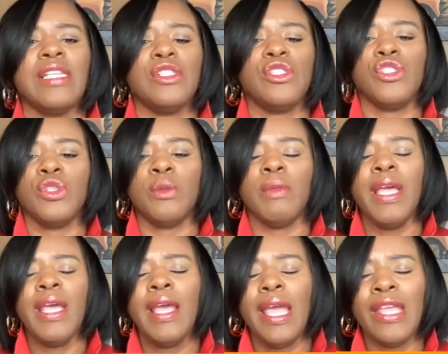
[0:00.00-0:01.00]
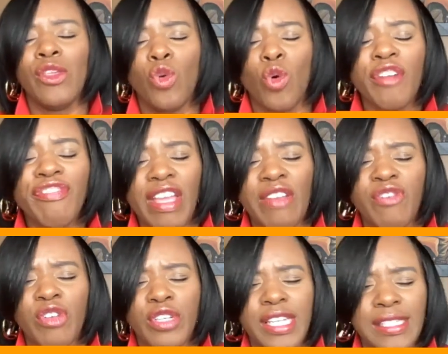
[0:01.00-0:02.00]
consumed, and your
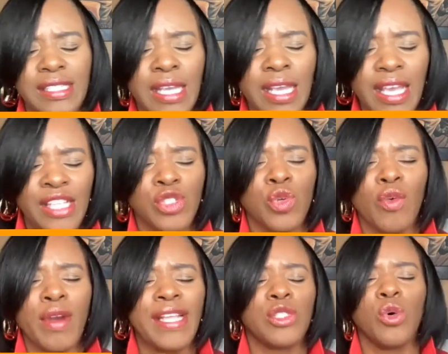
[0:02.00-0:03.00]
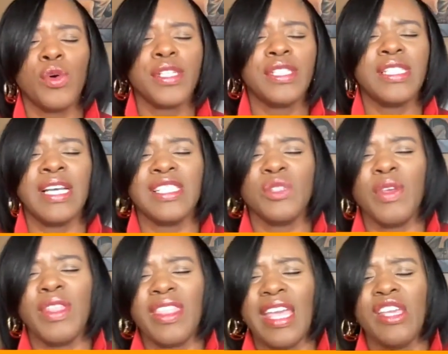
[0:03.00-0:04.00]
faithfulness is great towards us. We
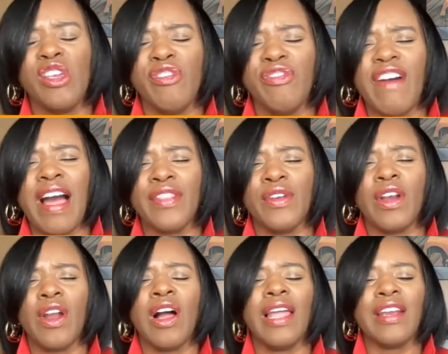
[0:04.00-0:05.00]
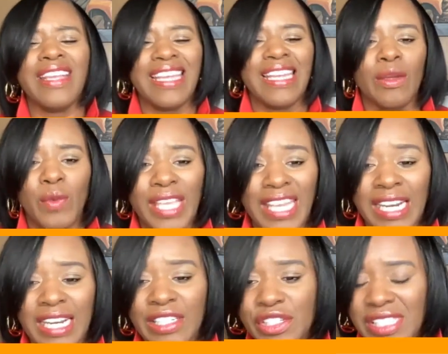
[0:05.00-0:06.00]
thank you, Father. In all our getting, we get
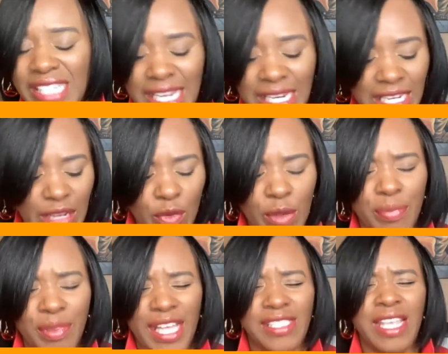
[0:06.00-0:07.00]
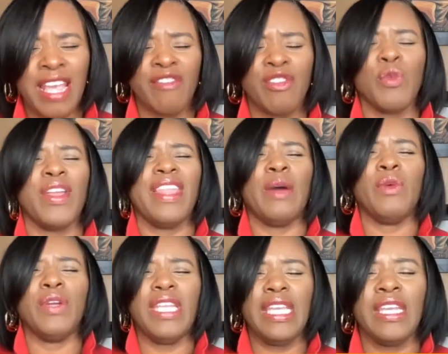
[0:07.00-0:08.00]
understanding, and we bless everyone that
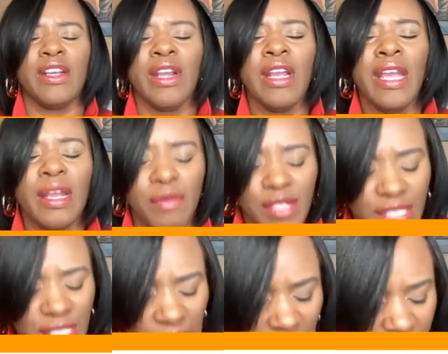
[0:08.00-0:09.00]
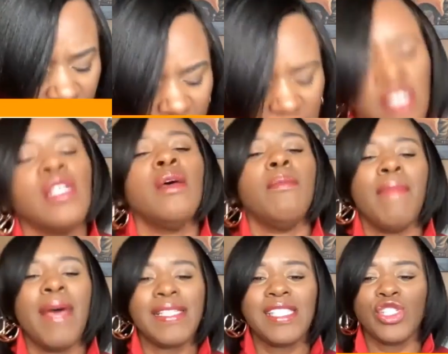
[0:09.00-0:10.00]
would hear and receive this
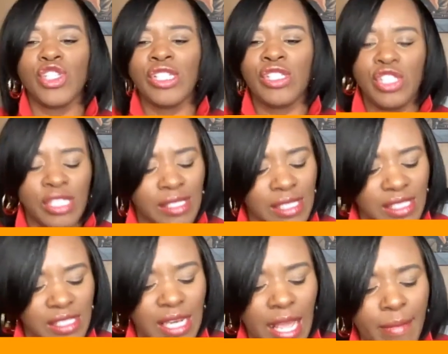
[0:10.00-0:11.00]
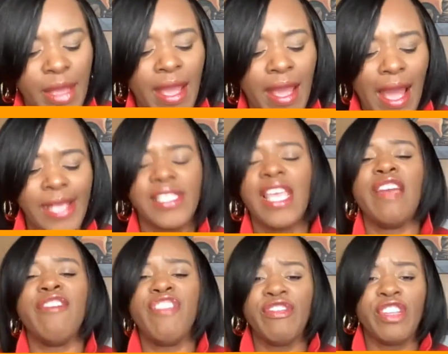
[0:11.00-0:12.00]
message in Jesus' name. Isaiah
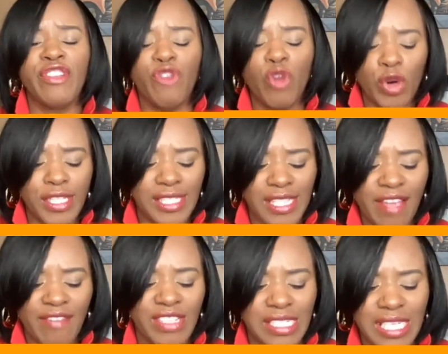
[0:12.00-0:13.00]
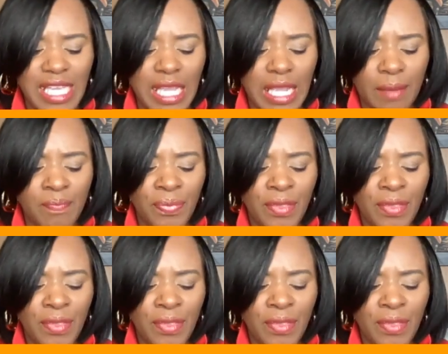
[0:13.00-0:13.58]
54 and 17.